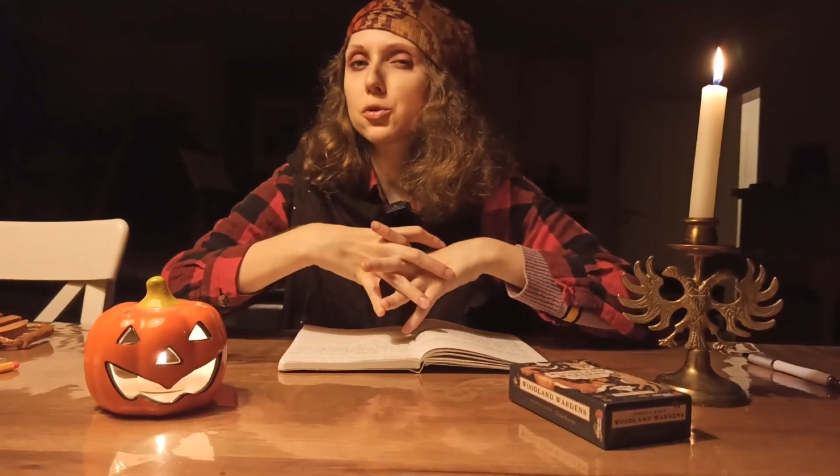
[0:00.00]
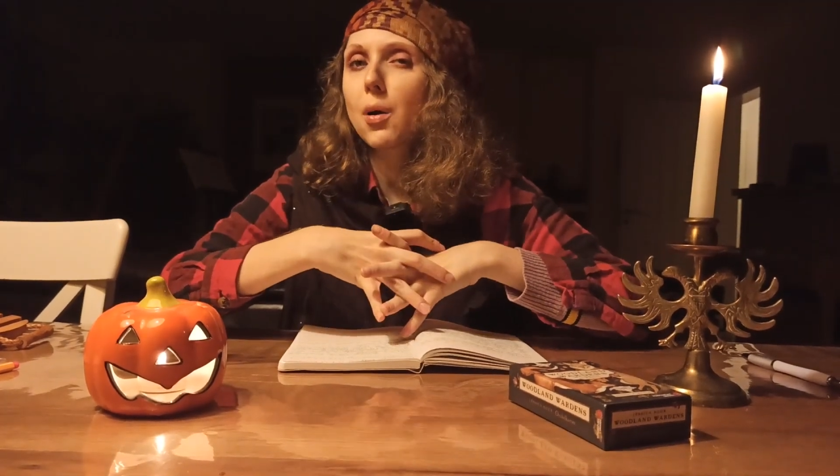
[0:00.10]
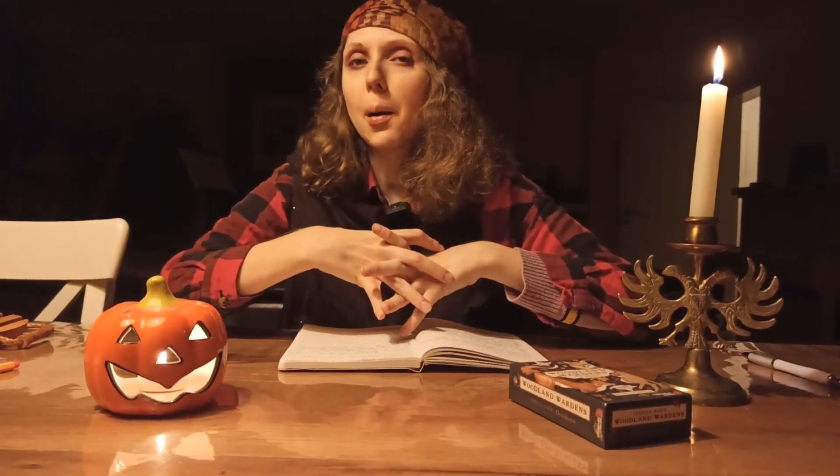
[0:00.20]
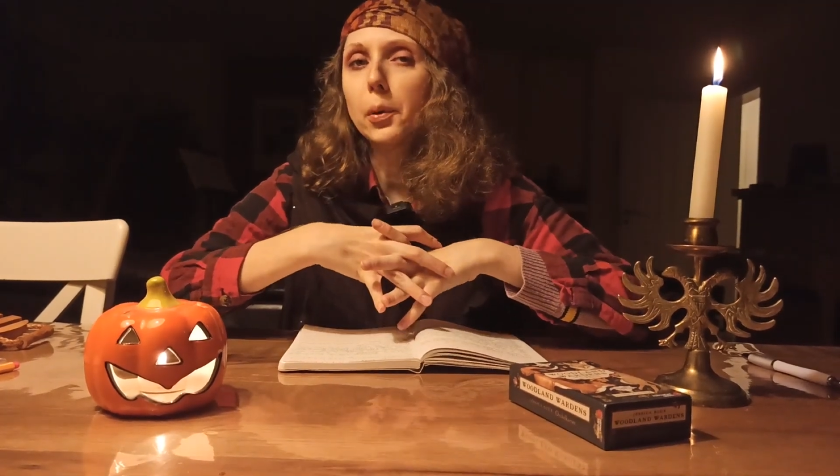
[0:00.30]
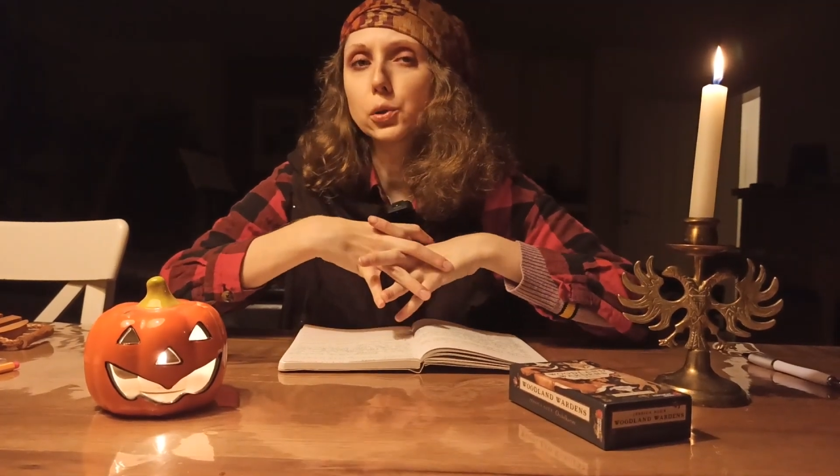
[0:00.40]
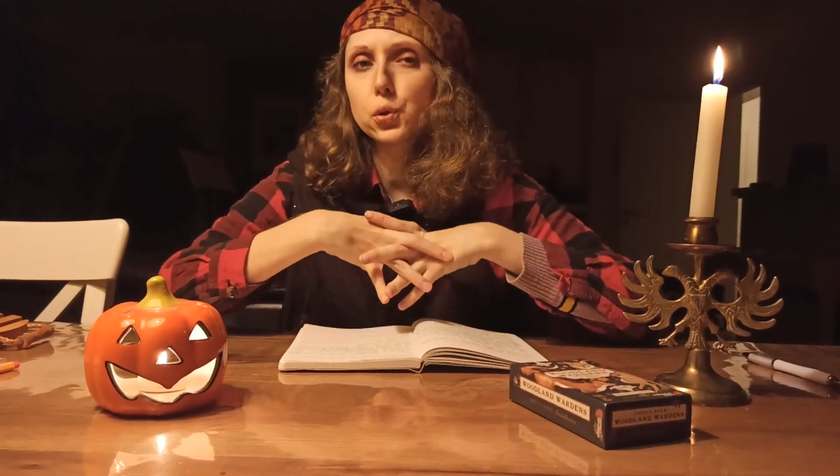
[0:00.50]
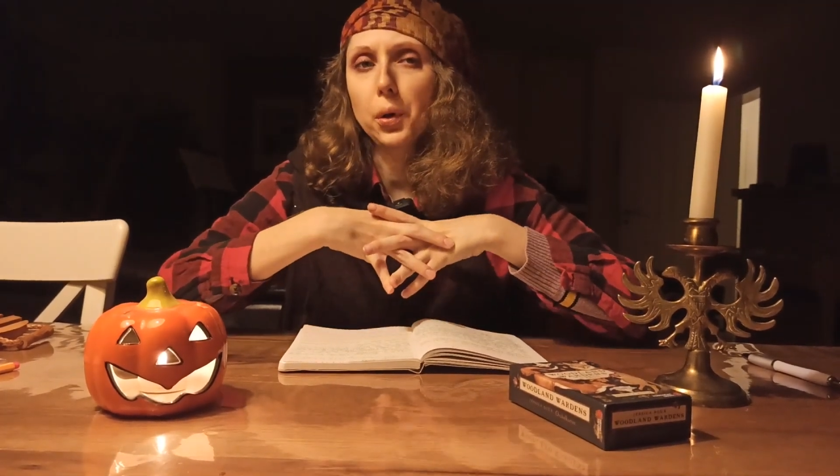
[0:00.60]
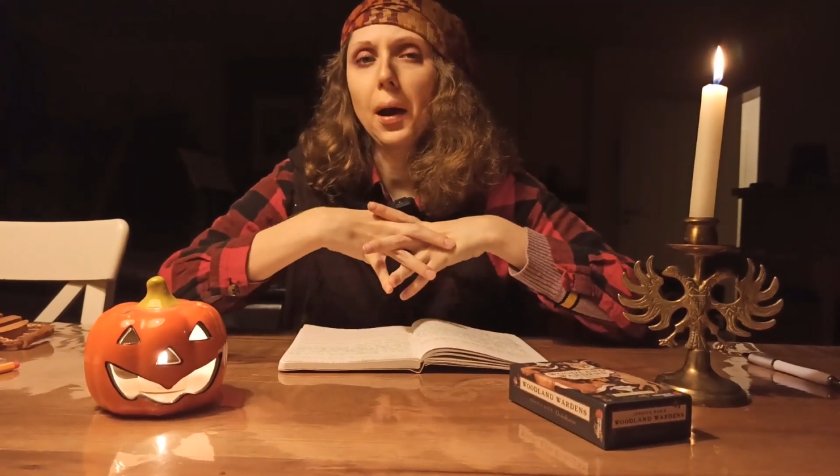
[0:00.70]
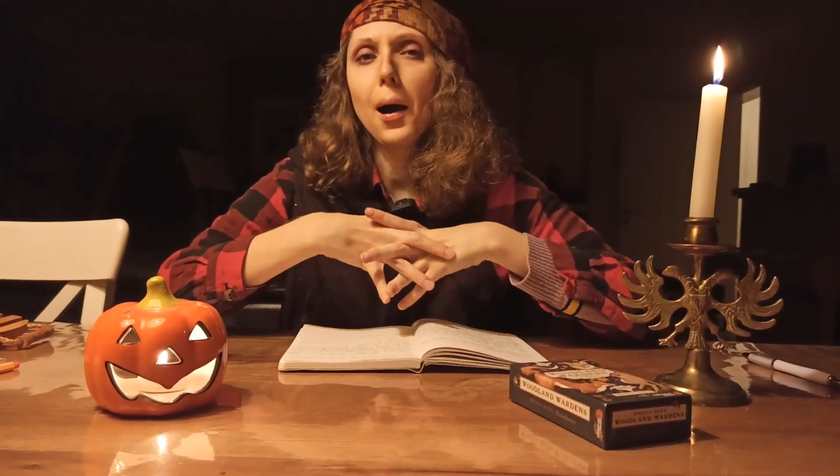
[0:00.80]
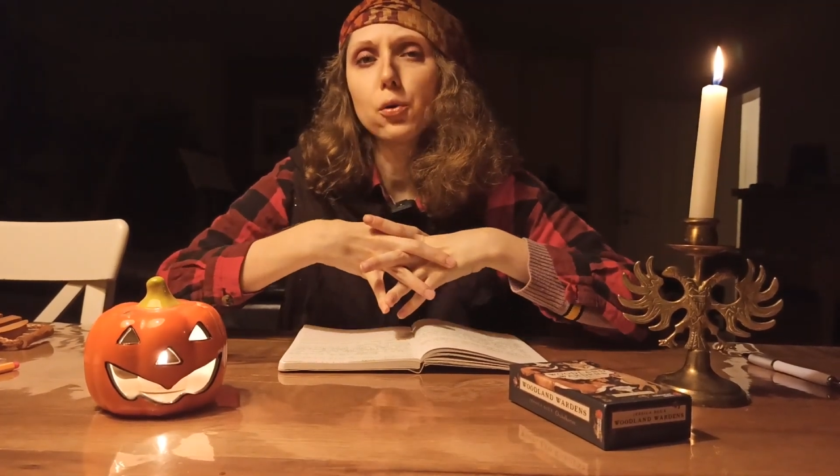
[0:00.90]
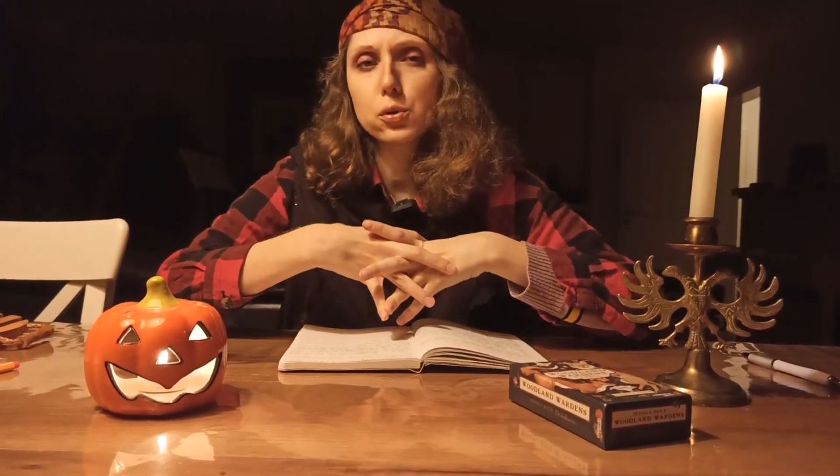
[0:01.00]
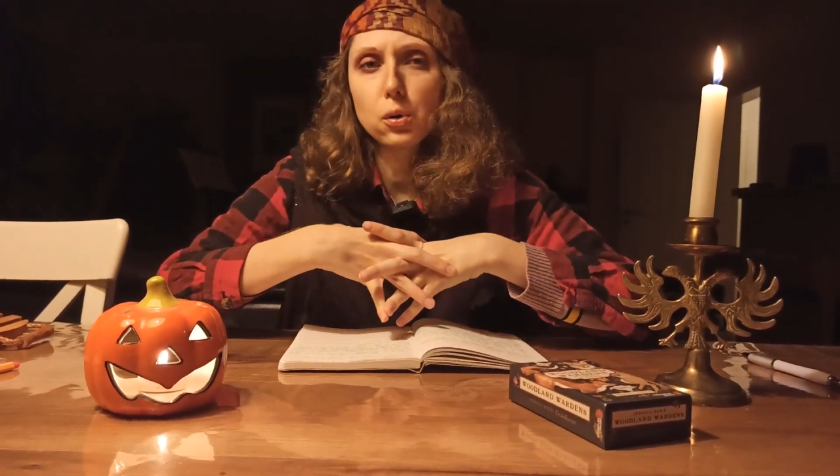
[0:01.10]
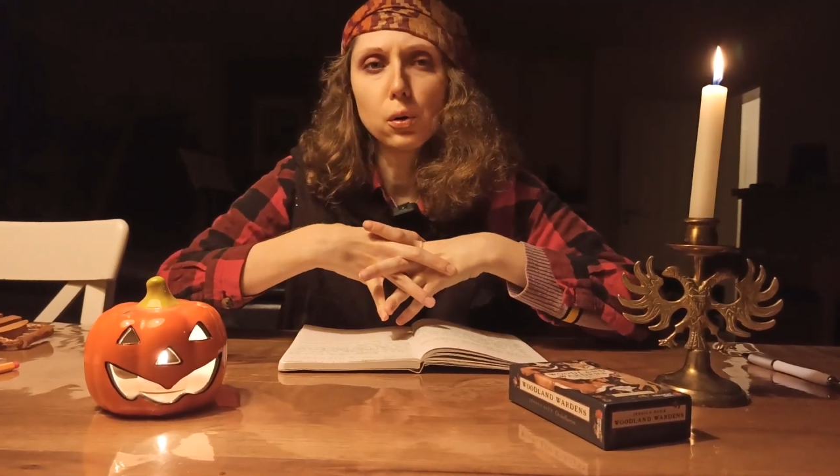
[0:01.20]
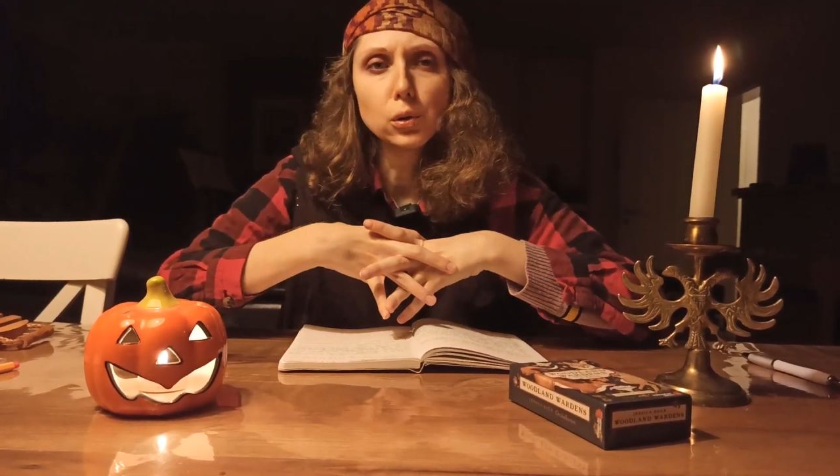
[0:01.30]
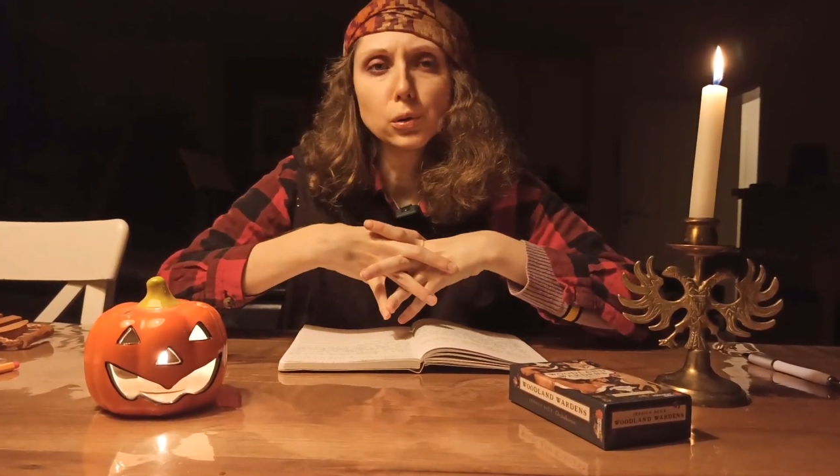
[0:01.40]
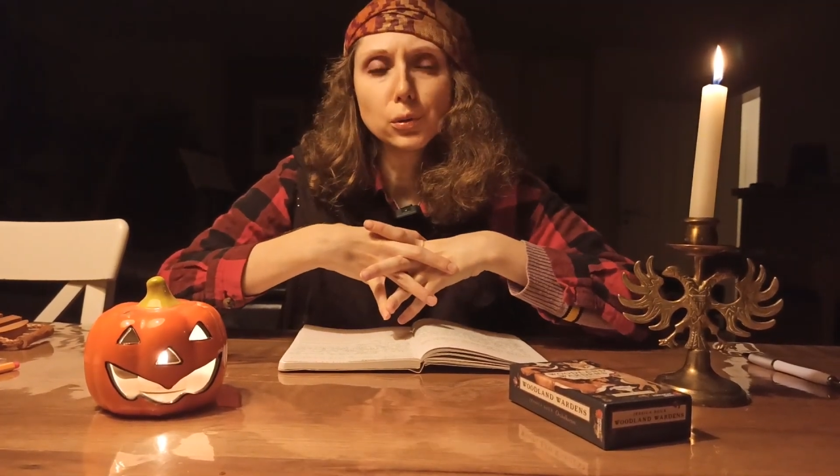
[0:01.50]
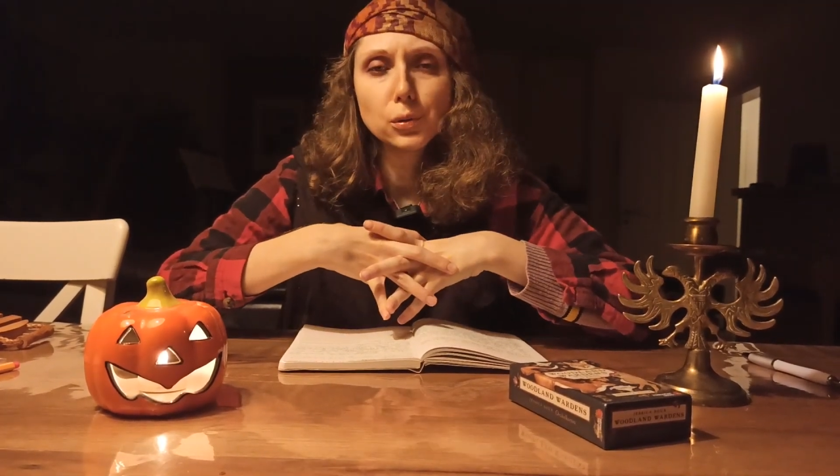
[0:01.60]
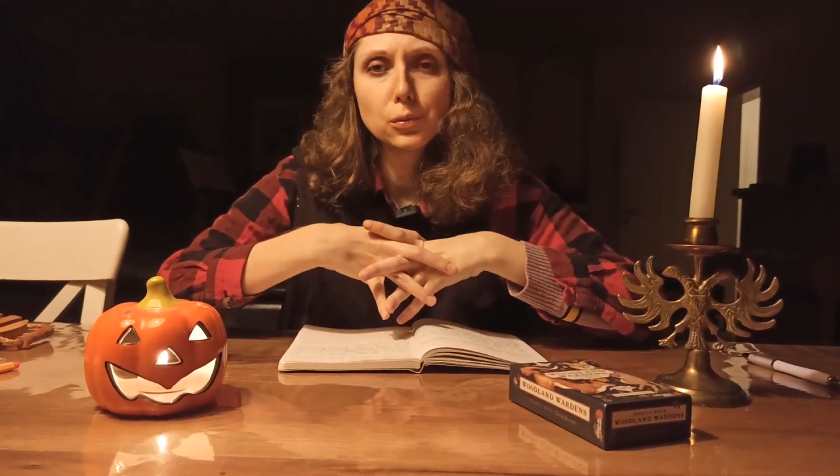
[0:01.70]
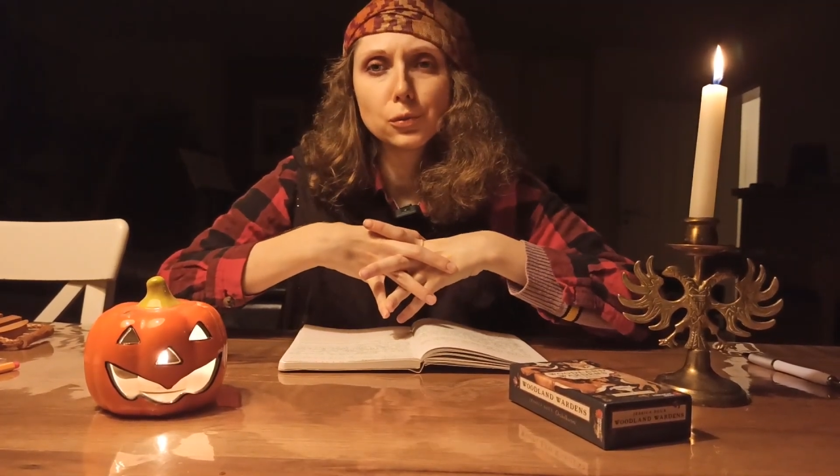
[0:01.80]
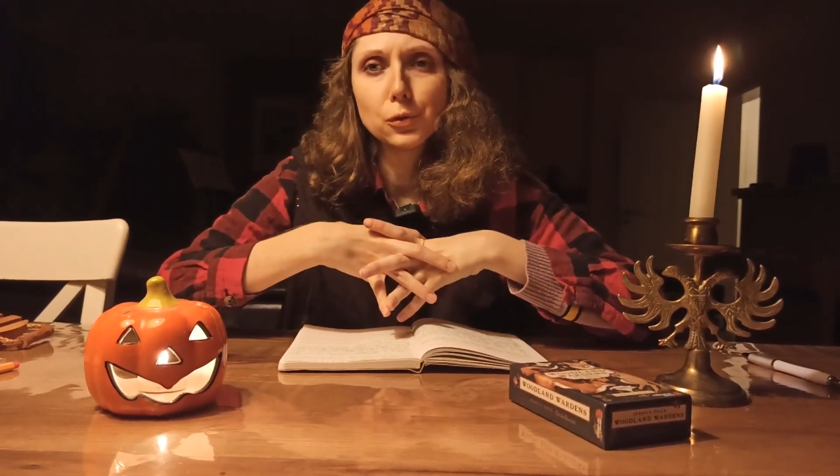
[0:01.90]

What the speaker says: trouble to a household.